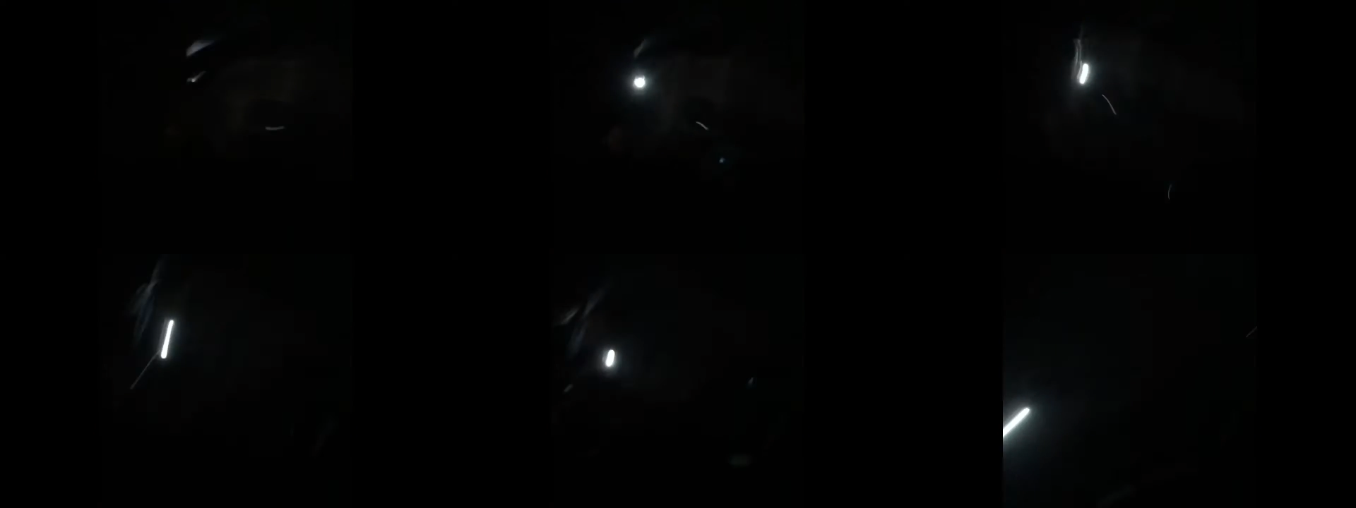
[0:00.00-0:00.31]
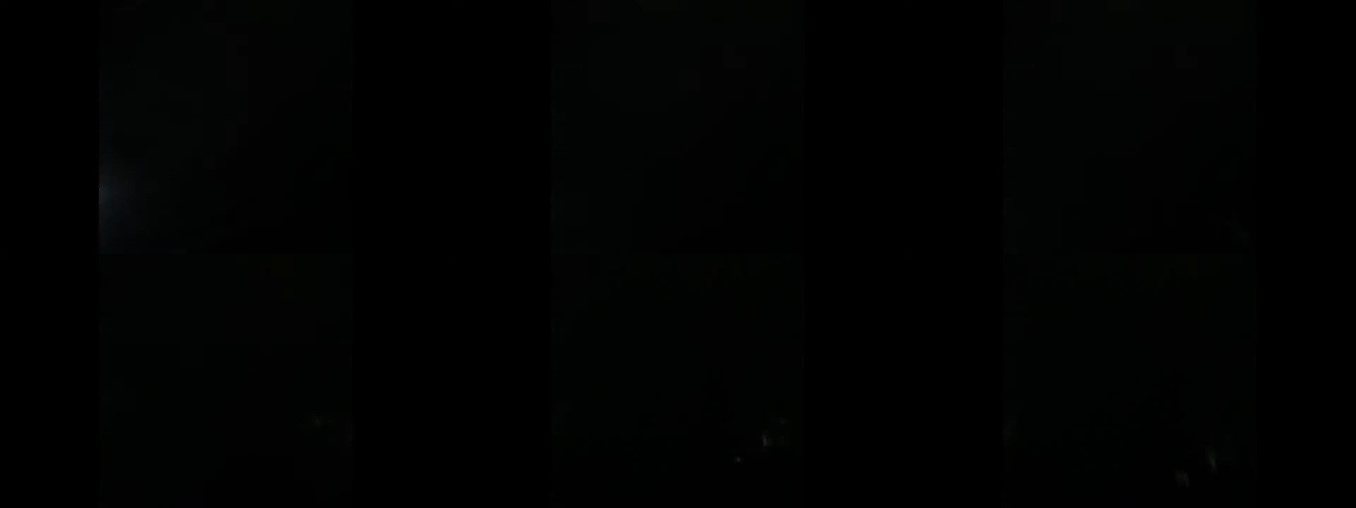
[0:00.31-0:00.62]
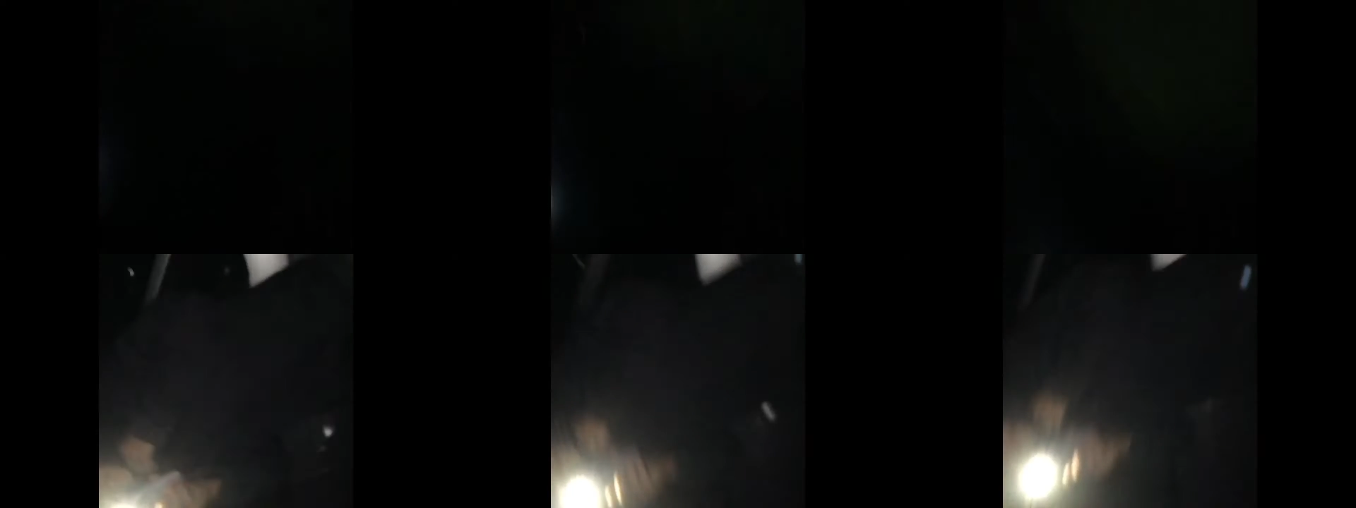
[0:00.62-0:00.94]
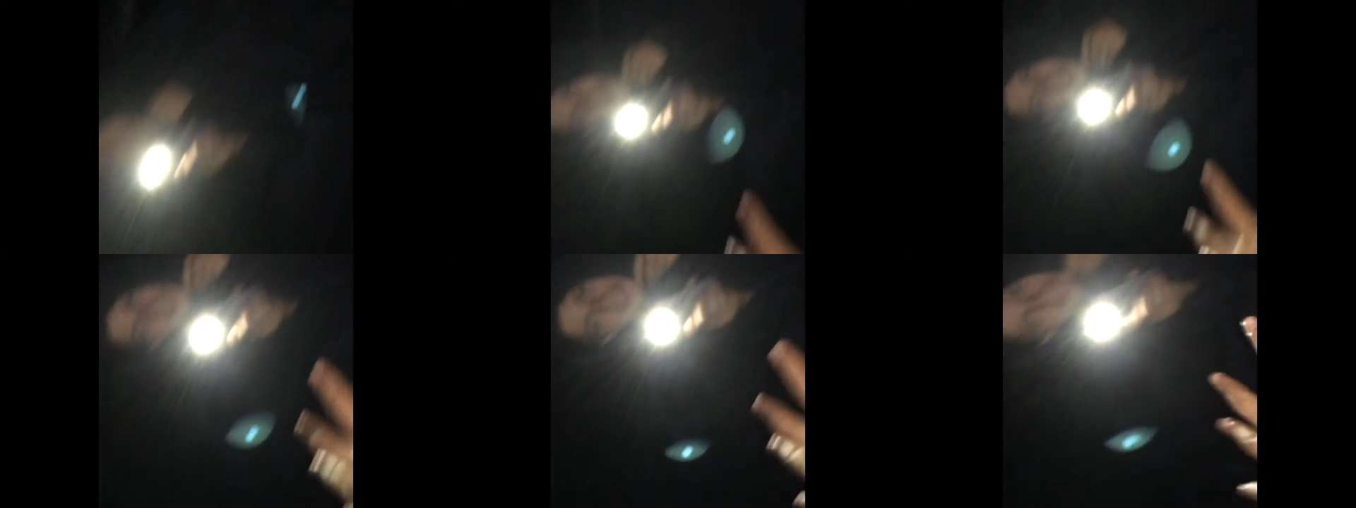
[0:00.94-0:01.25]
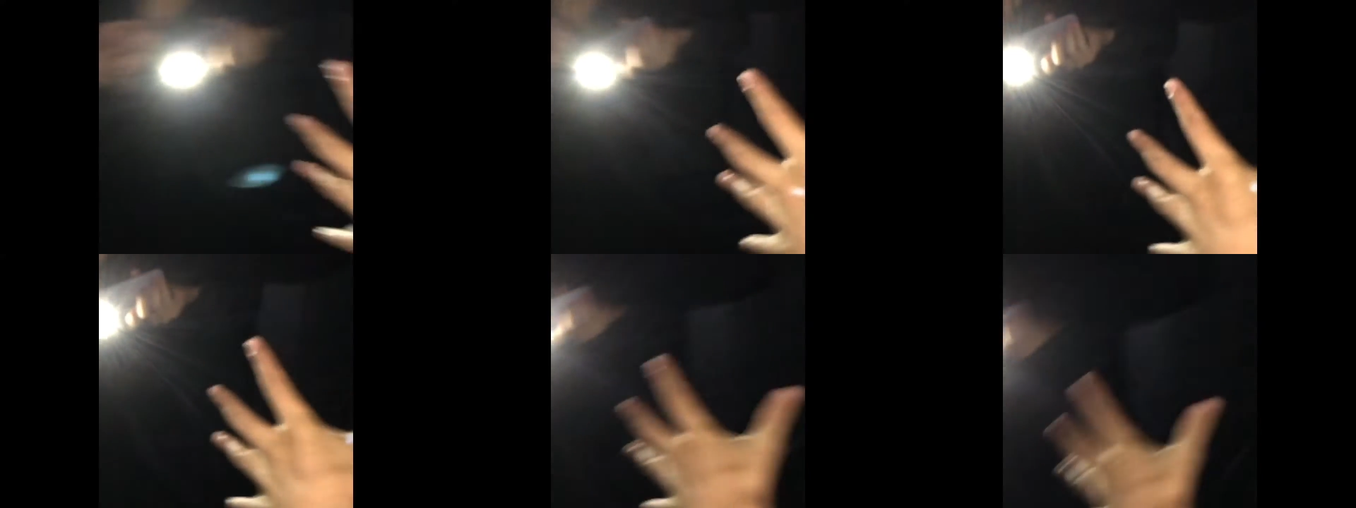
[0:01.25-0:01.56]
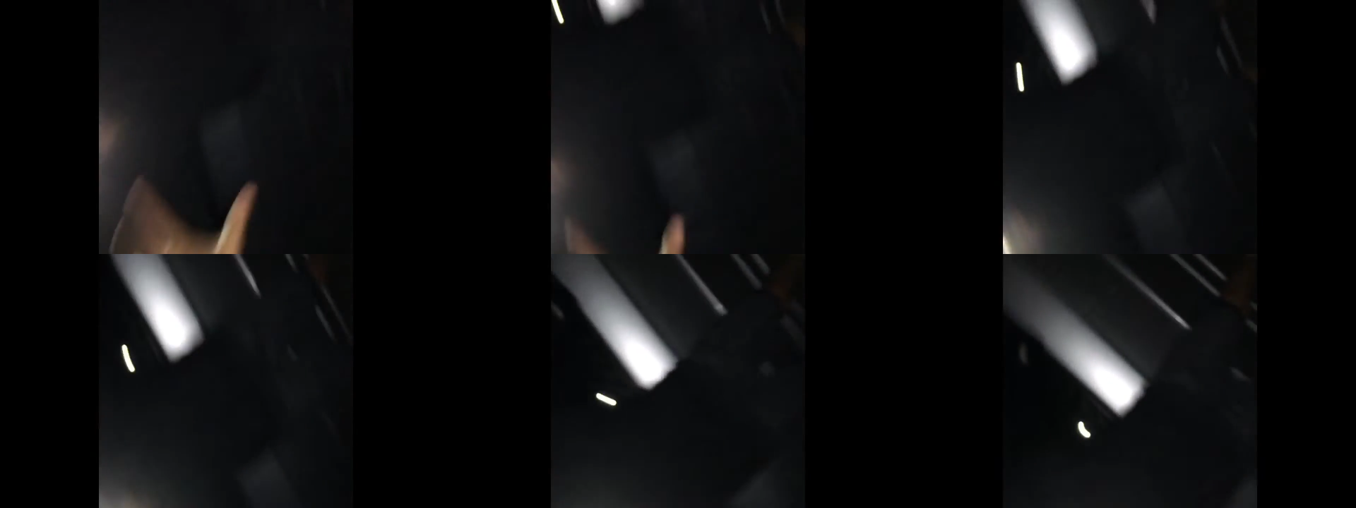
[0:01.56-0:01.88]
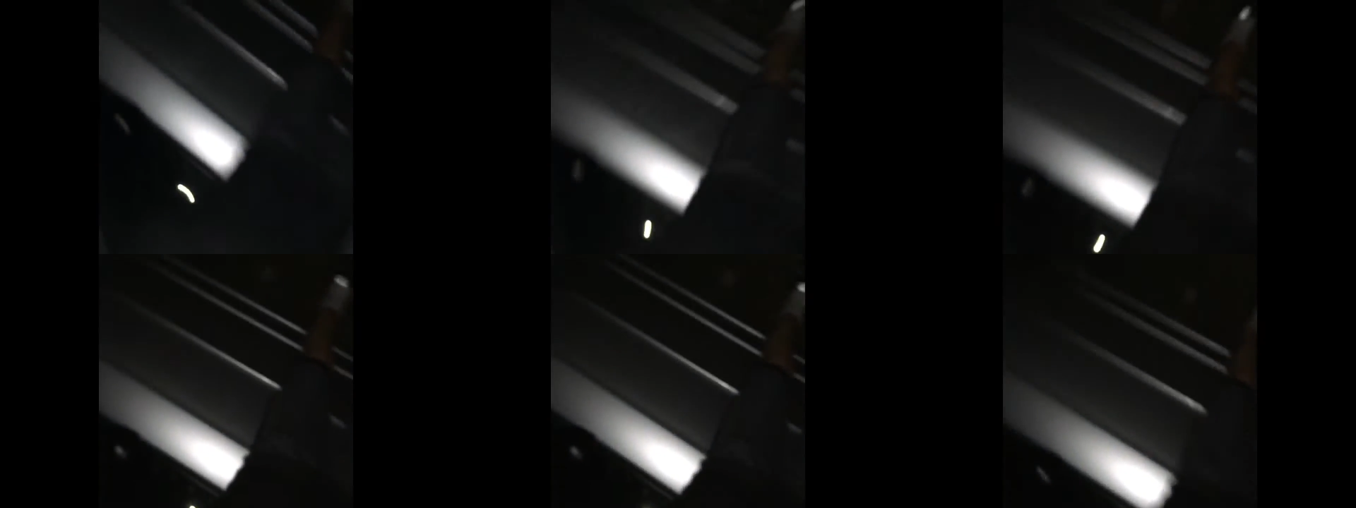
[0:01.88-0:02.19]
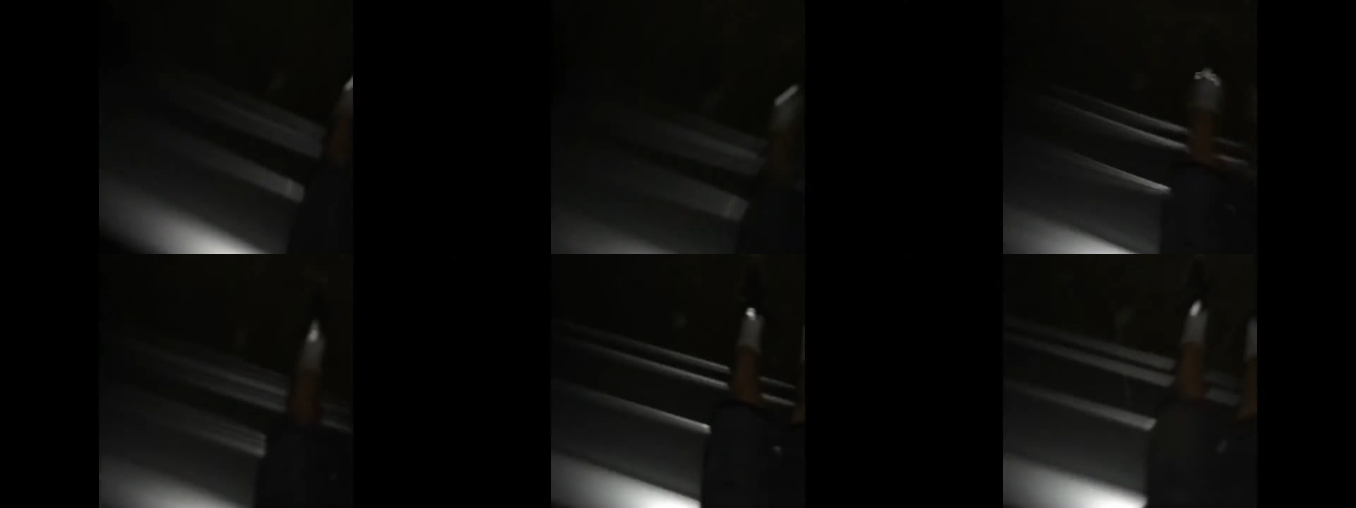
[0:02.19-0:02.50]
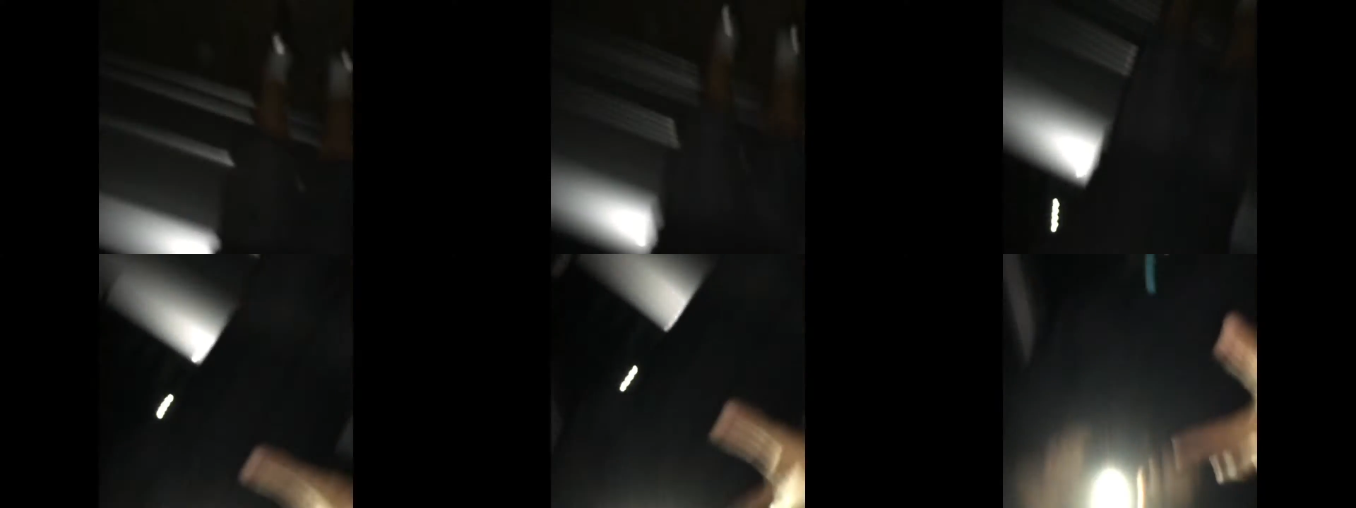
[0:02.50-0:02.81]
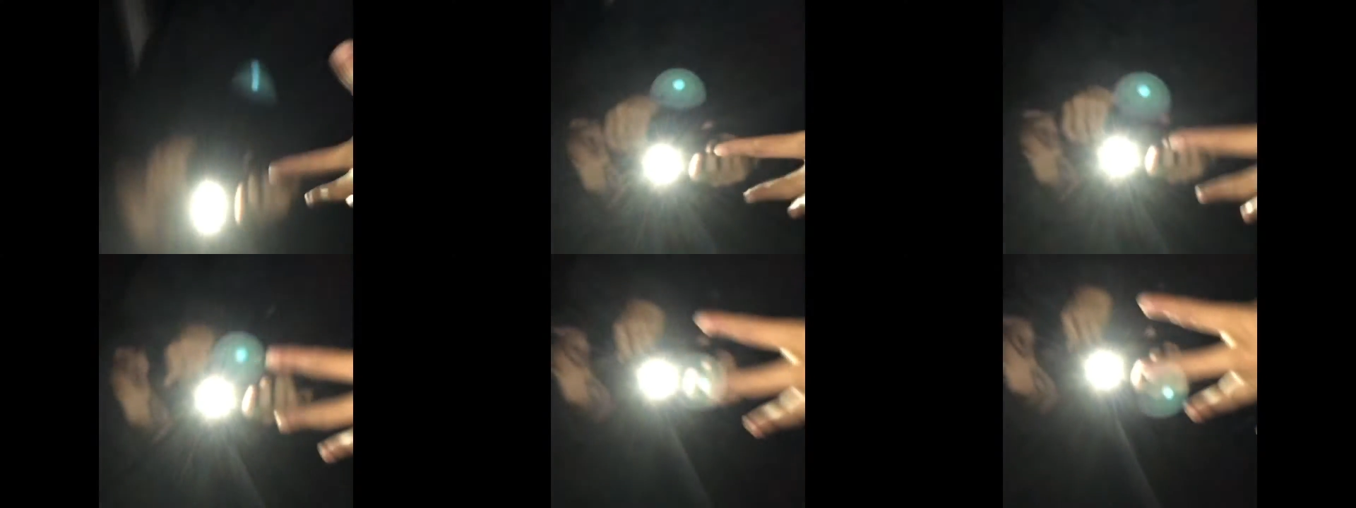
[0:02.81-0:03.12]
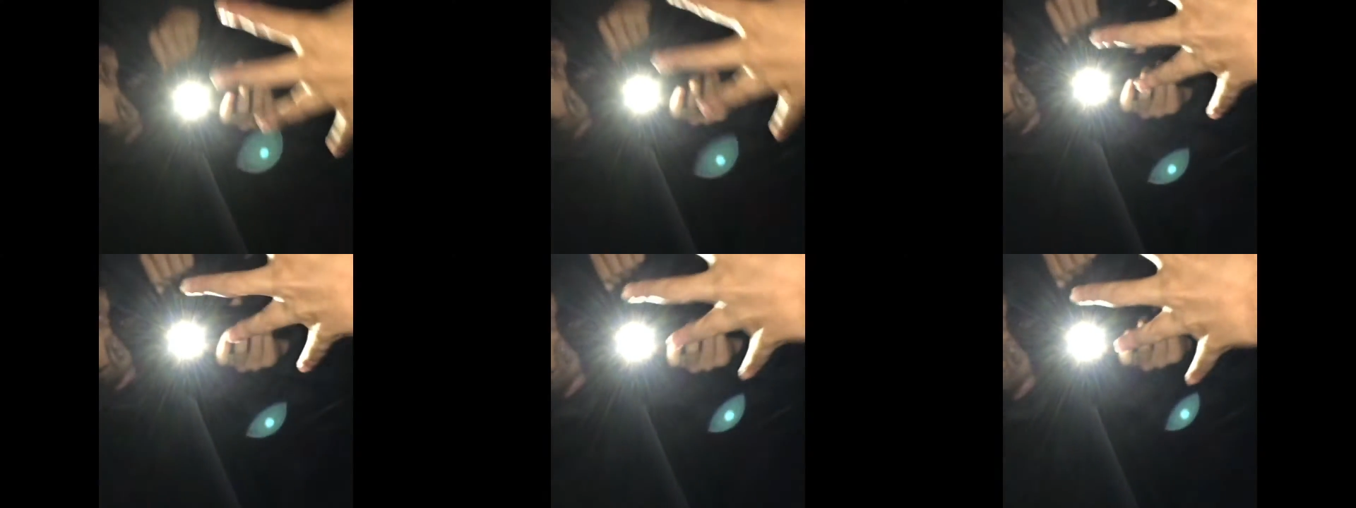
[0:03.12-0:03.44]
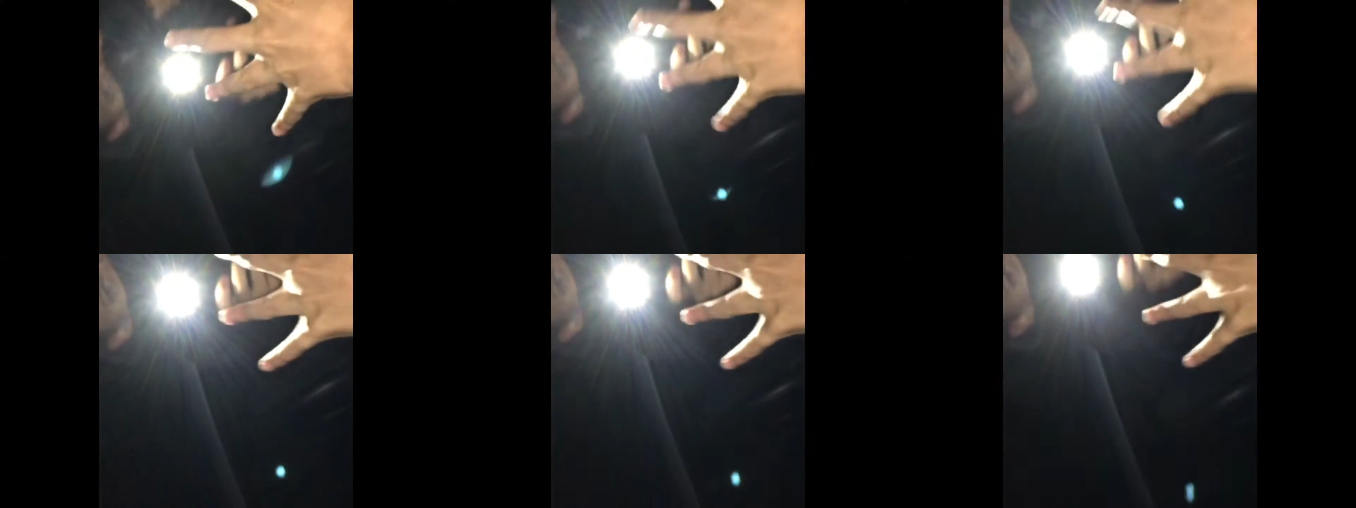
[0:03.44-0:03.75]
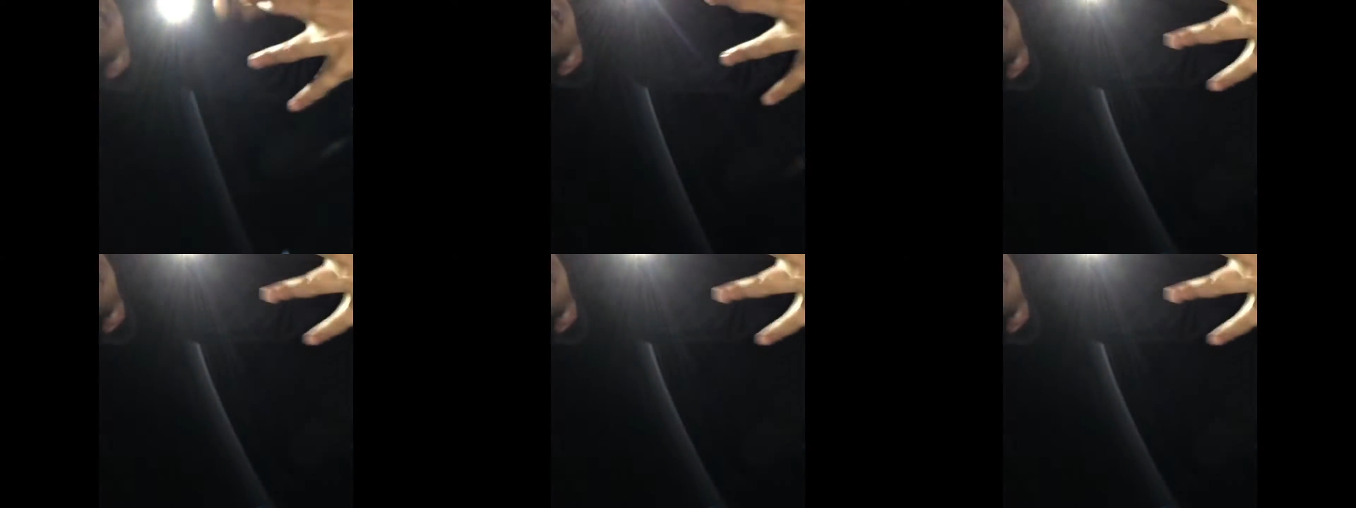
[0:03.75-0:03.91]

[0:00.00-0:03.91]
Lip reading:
No face is visible, so there are no lips to read.